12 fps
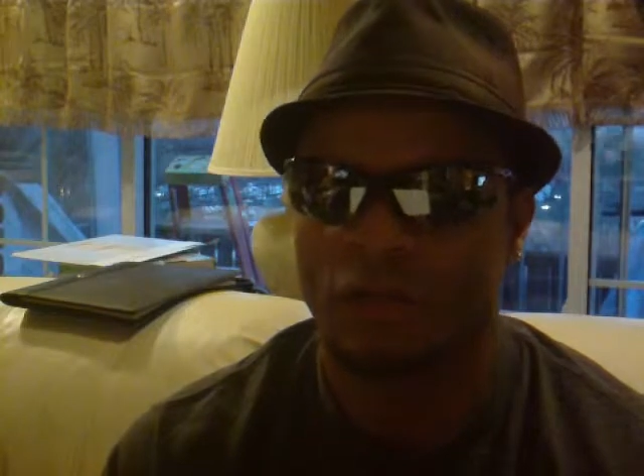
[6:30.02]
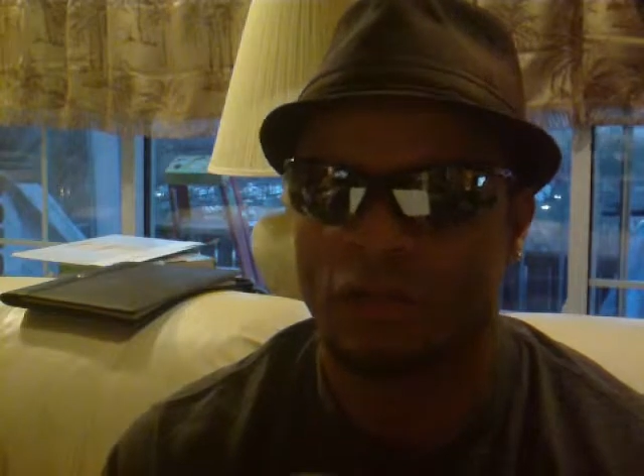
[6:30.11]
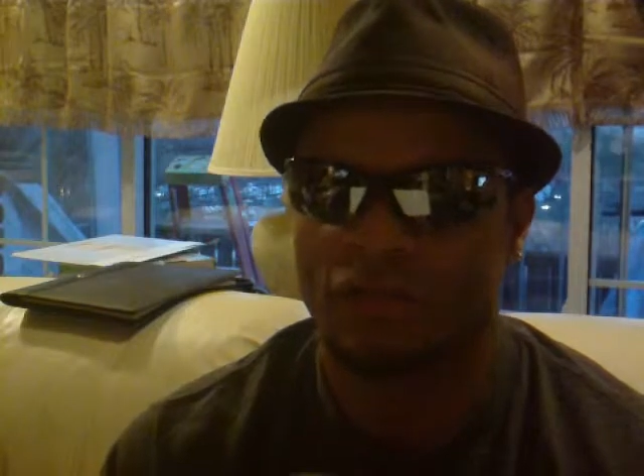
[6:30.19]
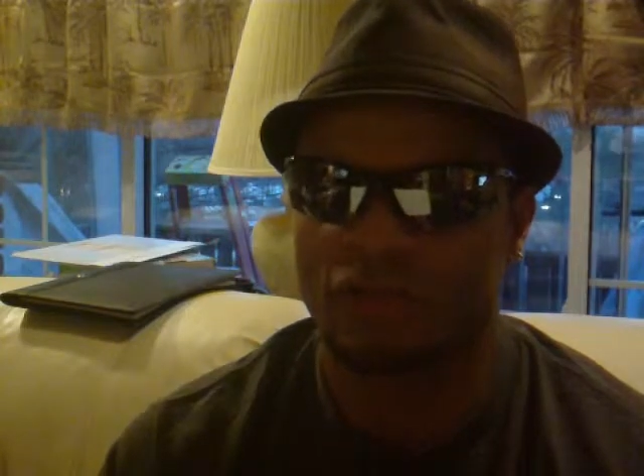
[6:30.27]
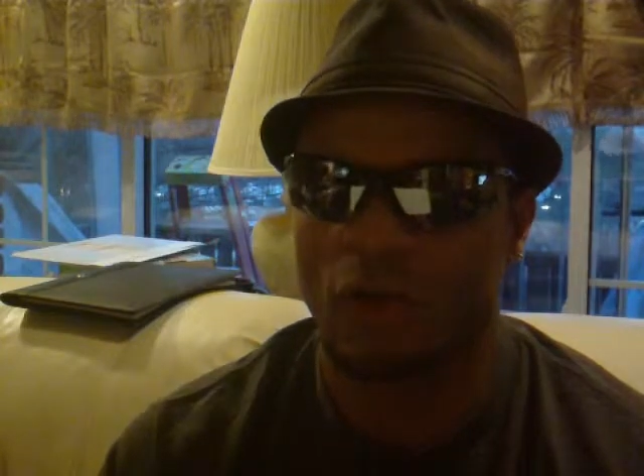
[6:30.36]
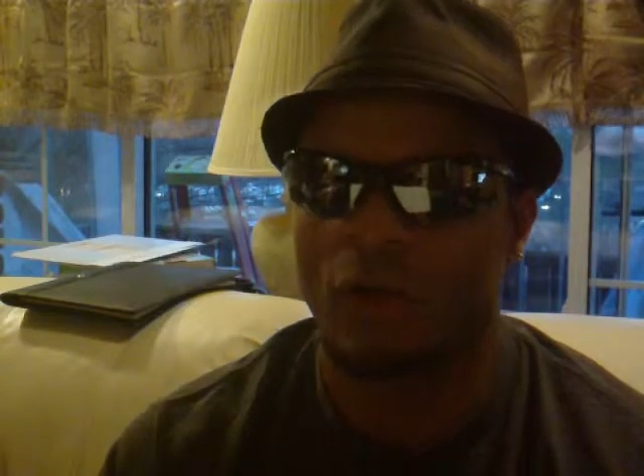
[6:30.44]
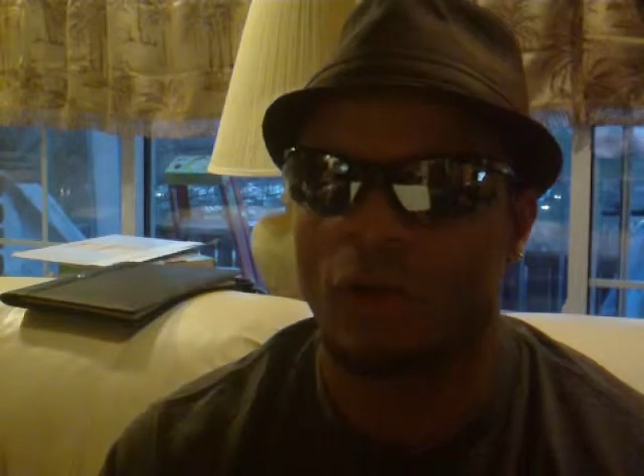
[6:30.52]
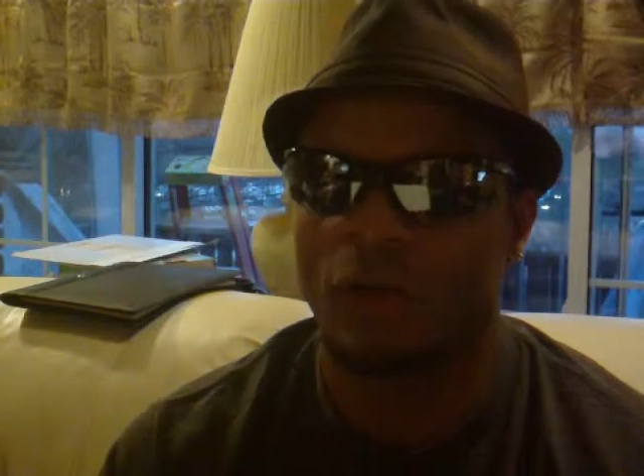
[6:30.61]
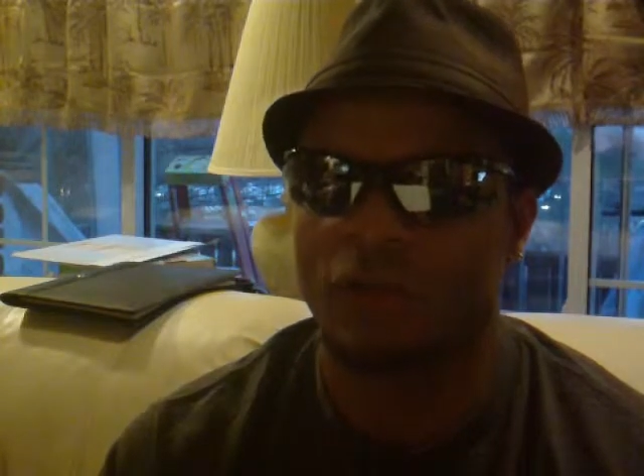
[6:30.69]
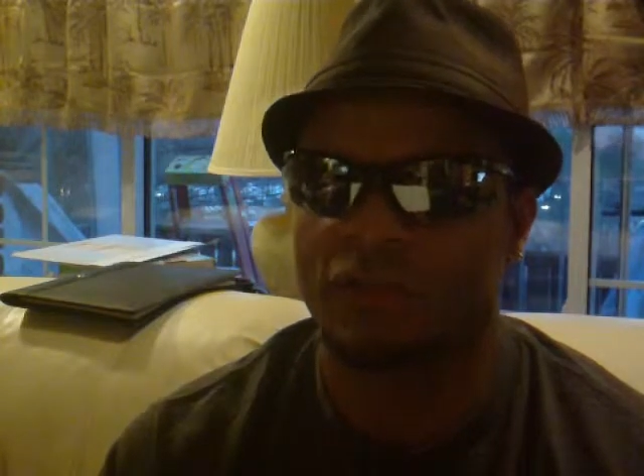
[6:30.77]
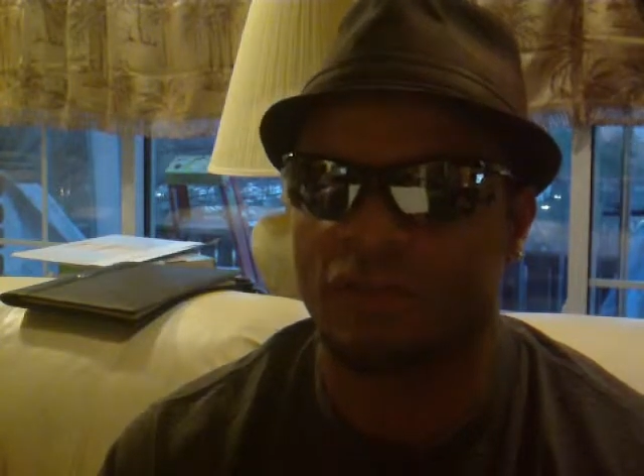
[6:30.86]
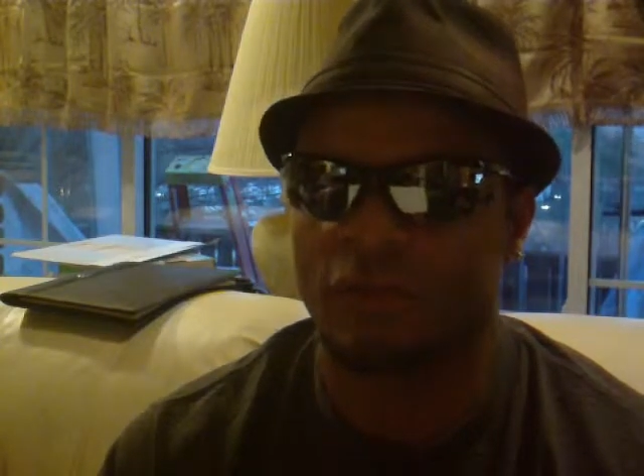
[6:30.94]
Saul
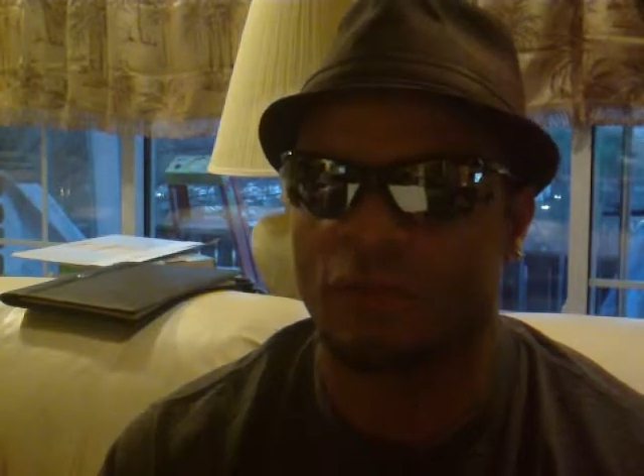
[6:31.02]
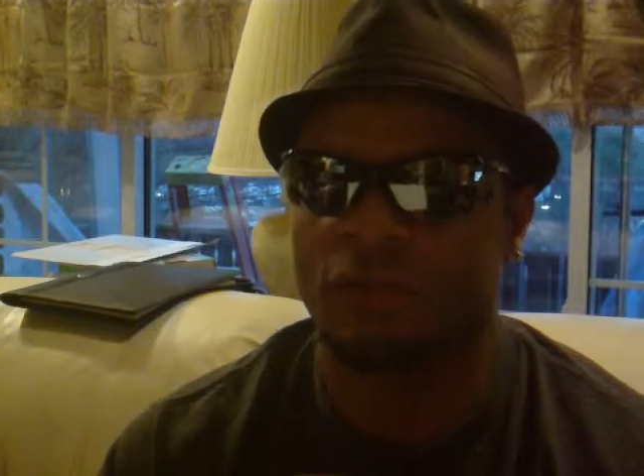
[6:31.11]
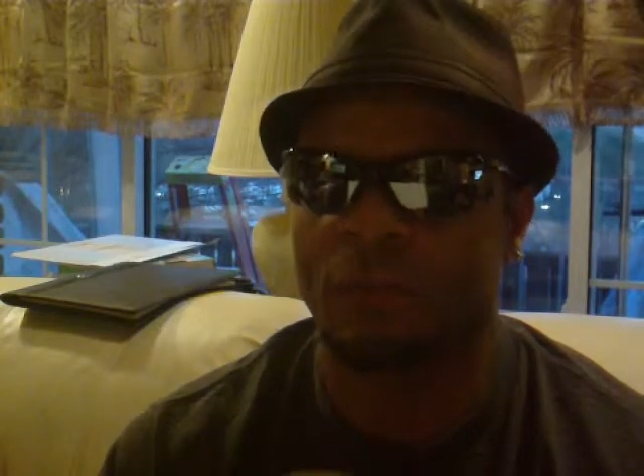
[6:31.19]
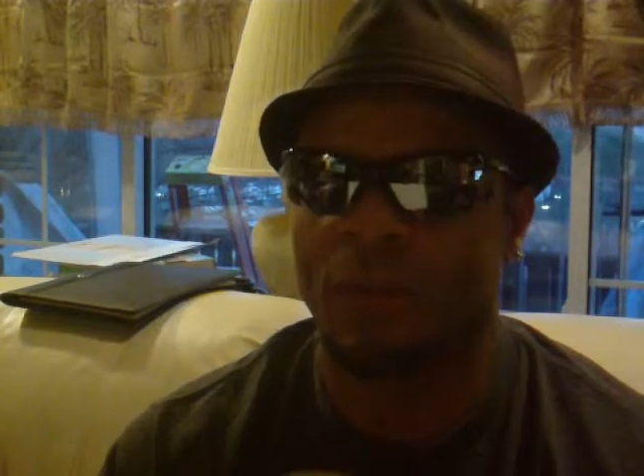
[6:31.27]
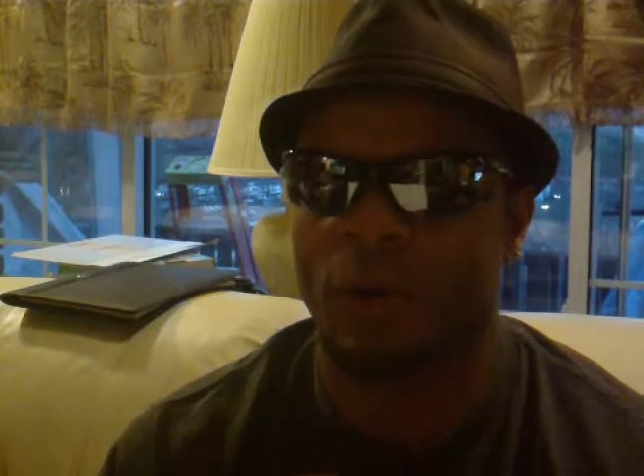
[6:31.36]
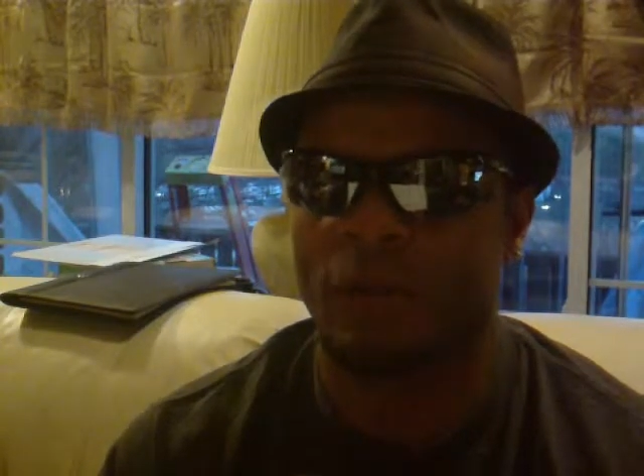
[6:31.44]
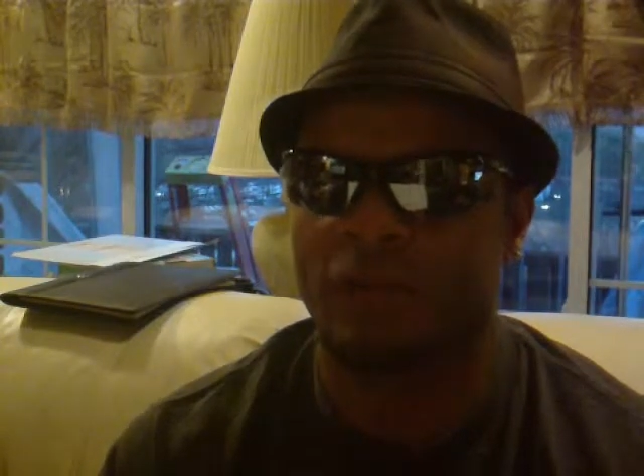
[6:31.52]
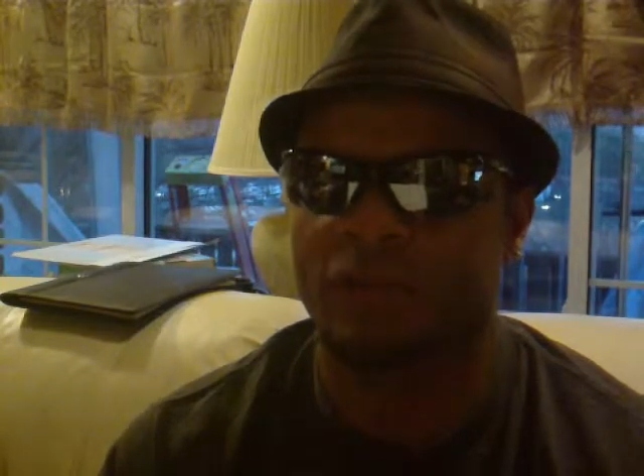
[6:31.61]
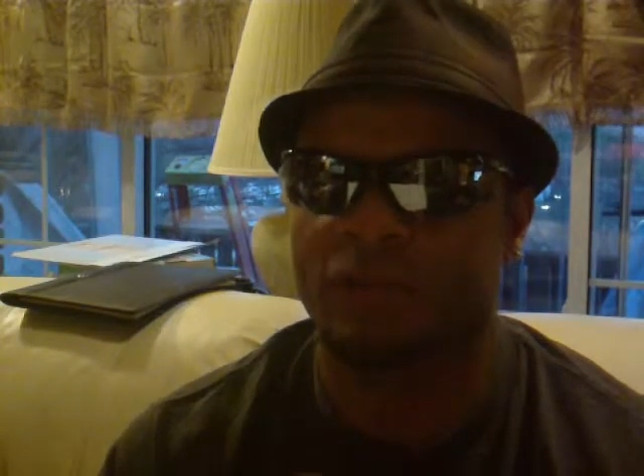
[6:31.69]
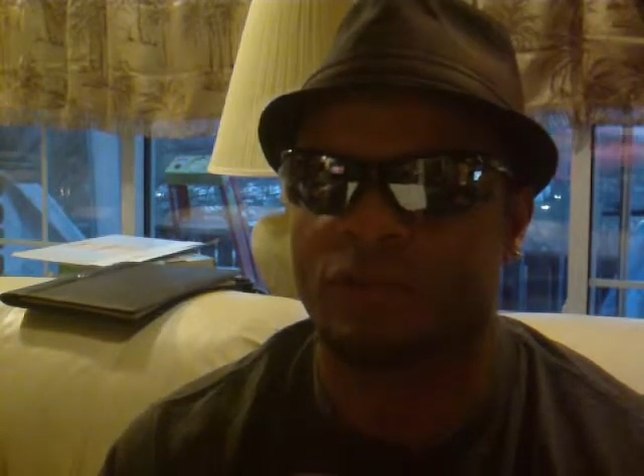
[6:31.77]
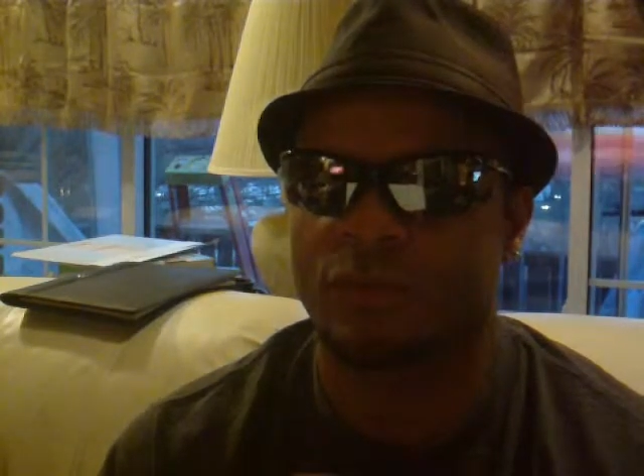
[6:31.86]
also departed